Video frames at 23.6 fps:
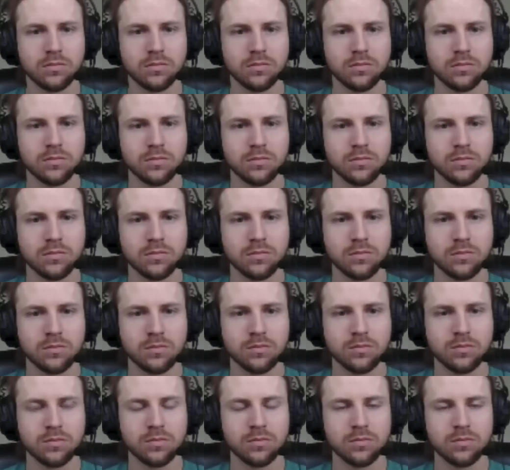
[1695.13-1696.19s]

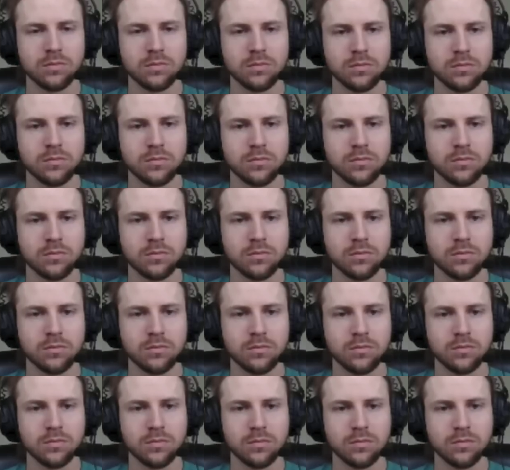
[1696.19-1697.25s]

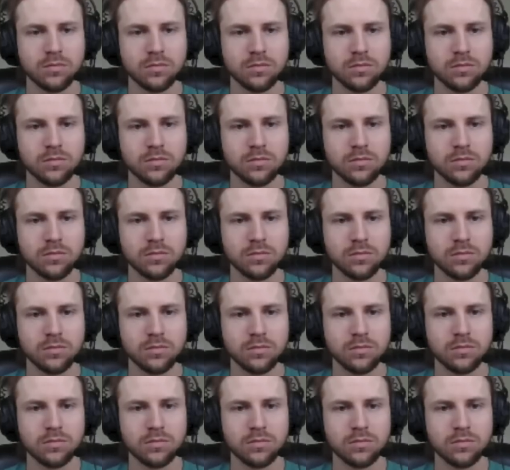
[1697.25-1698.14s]
This person isn't speaking.